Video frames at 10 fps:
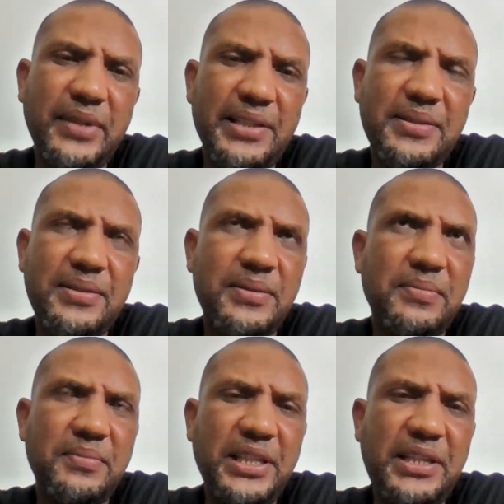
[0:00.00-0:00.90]
as
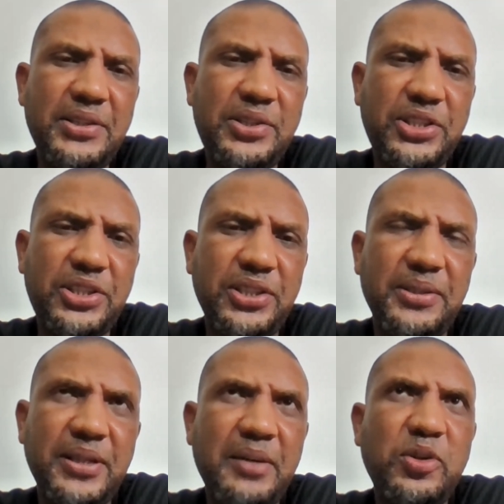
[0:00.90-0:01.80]
Nikisha
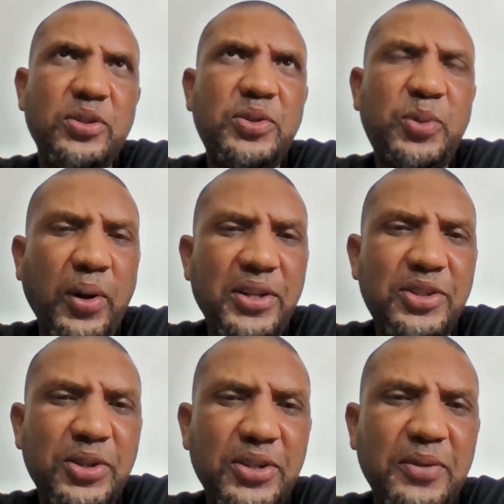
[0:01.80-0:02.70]
shared about
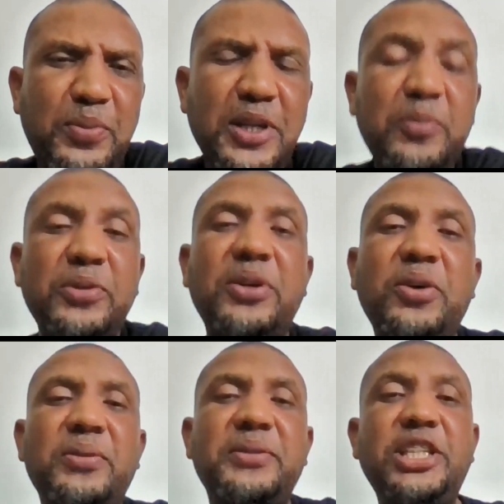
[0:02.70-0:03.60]
2030, people
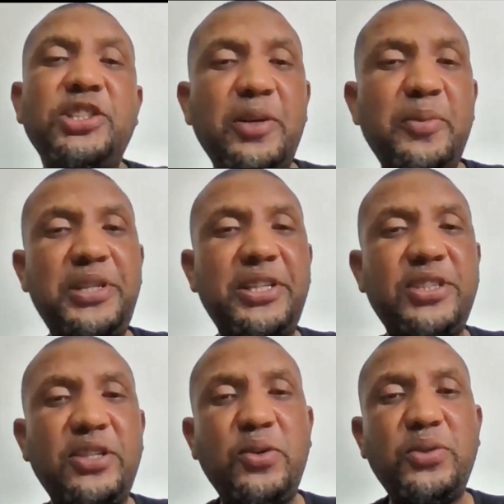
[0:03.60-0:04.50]
know the
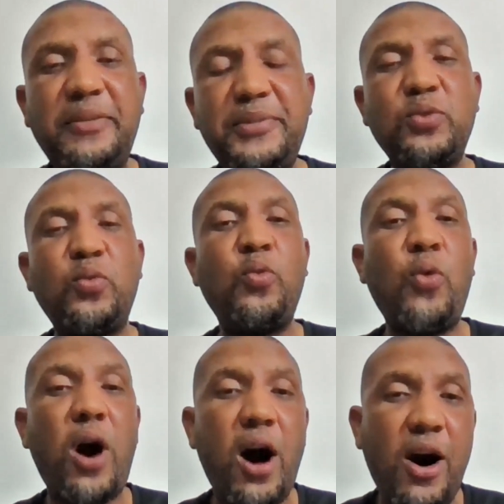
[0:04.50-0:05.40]
interpretation now would have been,
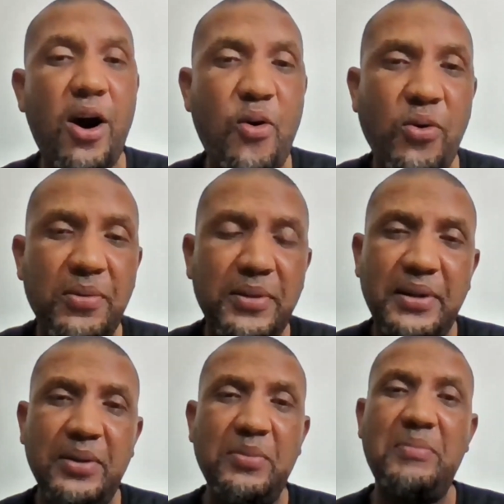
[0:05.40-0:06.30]
wow,
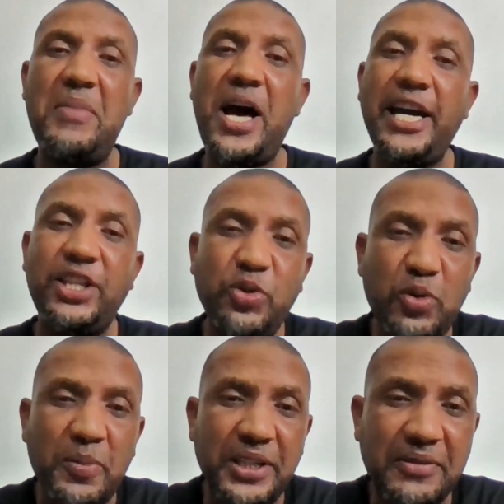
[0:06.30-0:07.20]
mighty
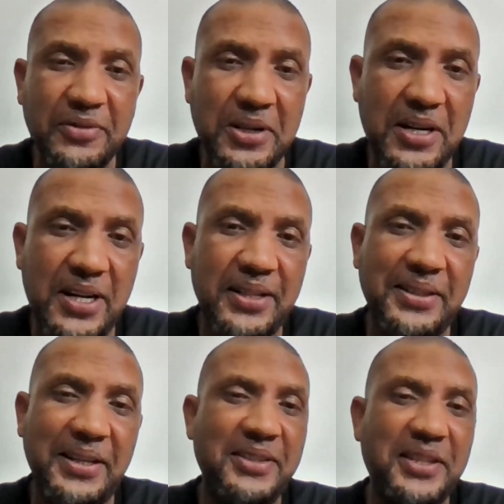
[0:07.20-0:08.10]
woman of God,
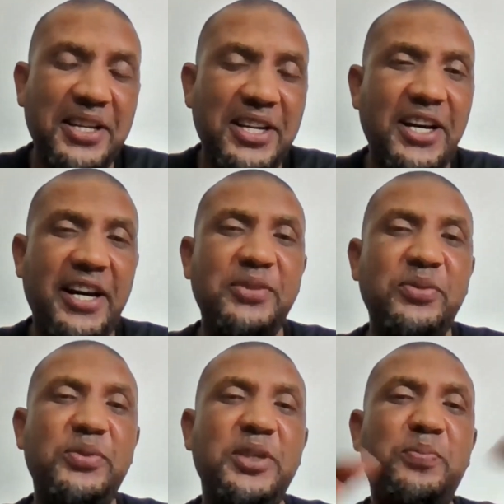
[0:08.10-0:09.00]

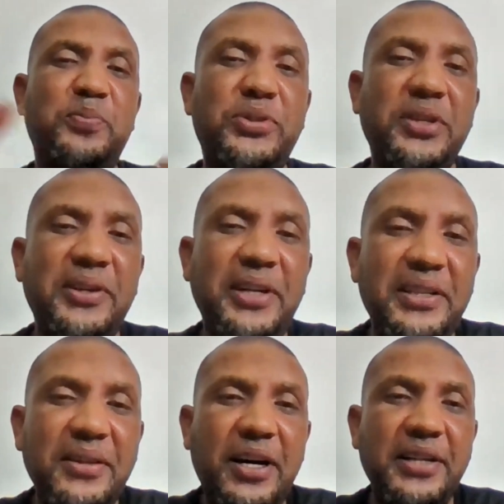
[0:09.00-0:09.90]
and we put her
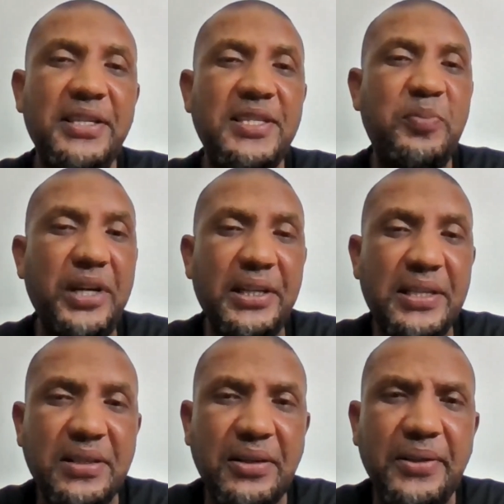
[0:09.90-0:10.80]
in on this
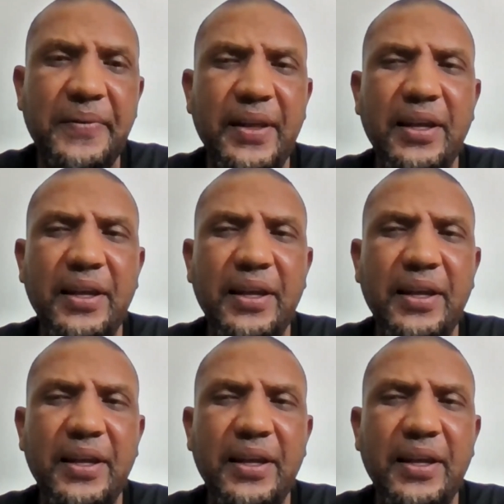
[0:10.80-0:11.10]
pedestal.